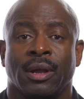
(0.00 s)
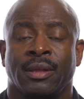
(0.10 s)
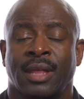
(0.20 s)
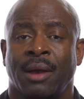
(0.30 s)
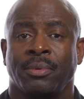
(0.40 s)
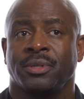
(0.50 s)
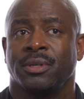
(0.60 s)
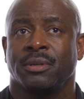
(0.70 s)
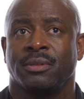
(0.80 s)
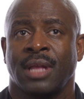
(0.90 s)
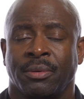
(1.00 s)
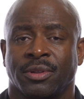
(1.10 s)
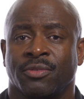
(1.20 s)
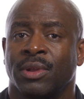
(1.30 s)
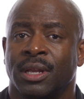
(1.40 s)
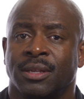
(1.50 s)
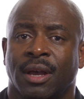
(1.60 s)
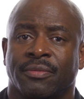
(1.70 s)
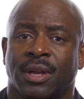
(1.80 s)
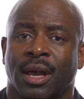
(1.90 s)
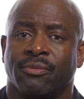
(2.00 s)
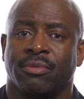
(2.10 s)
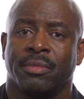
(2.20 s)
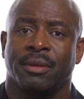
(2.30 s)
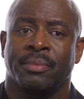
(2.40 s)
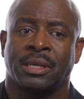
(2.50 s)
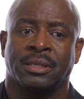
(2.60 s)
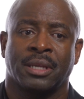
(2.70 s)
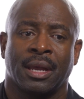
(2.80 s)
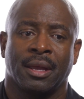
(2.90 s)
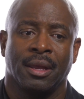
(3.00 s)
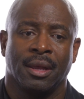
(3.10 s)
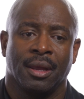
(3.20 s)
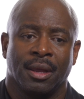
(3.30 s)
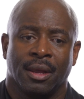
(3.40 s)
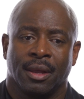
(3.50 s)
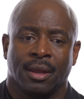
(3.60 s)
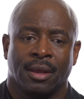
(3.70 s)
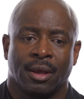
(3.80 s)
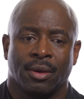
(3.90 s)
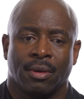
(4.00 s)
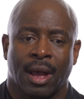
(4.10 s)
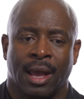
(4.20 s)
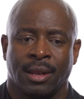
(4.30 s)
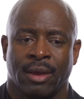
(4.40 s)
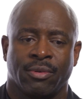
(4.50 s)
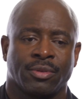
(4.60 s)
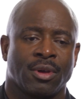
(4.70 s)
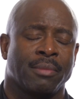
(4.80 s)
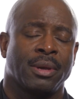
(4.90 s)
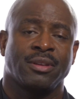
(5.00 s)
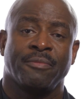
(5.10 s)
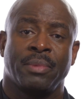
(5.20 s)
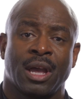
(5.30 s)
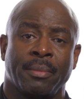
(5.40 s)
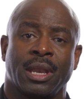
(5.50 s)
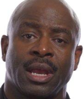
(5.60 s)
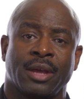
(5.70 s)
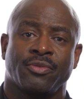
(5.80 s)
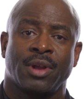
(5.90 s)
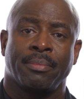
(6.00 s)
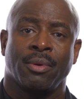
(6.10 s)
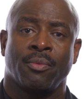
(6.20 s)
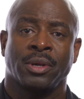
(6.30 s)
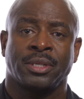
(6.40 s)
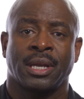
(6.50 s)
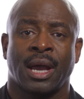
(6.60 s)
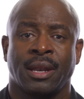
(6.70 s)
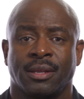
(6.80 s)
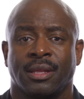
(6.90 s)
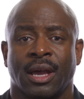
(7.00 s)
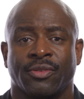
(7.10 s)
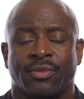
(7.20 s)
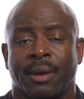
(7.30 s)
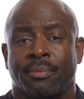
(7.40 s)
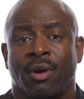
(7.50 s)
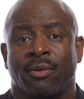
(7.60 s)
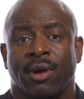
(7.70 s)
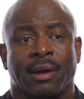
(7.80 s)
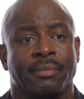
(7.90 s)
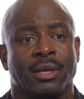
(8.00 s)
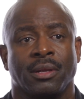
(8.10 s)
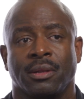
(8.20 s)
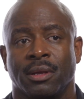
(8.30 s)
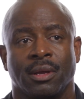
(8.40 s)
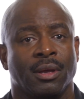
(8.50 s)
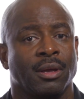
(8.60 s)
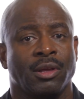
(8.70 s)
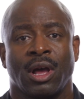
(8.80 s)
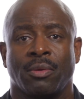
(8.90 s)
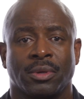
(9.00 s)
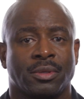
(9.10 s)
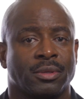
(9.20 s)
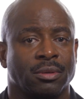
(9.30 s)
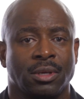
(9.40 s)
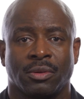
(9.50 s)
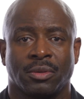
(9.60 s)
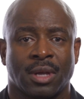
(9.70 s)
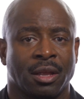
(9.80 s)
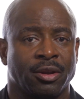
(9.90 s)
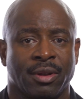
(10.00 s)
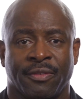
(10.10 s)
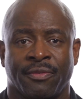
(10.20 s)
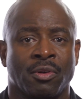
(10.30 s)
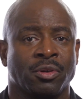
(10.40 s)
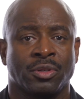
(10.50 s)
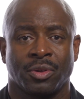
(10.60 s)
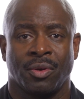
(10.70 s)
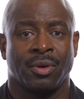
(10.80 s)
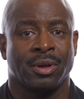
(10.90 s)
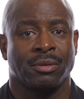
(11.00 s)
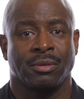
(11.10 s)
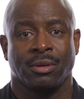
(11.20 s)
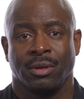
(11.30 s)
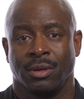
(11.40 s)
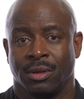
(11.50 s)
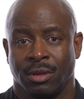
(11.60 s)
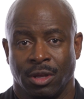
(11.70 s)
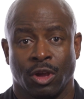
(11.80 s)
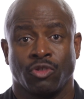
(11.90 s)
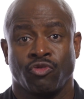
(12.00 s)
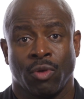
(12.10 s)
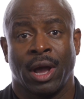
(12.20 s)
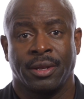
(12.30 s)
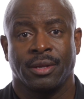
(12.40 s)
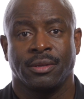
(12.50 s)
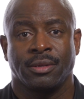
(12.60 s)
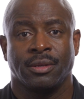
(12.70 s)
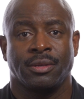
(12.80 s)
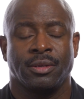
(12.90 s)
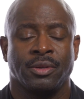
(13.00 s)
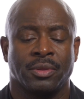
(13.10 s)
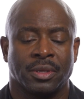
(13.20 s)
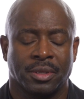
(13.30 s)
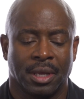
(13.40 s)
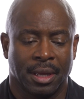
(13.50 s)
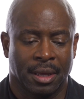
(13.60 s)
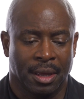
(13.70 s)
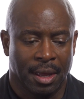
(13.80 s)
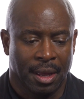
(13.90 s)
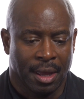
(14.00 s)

And that was a, that was a really tough time for me because I, you know, I never thought of myself becoming an astronaut, but once I got into the astronaut program, then, you know, I was, you know, solitarily focused on, you know, trying to, to, to do this thing.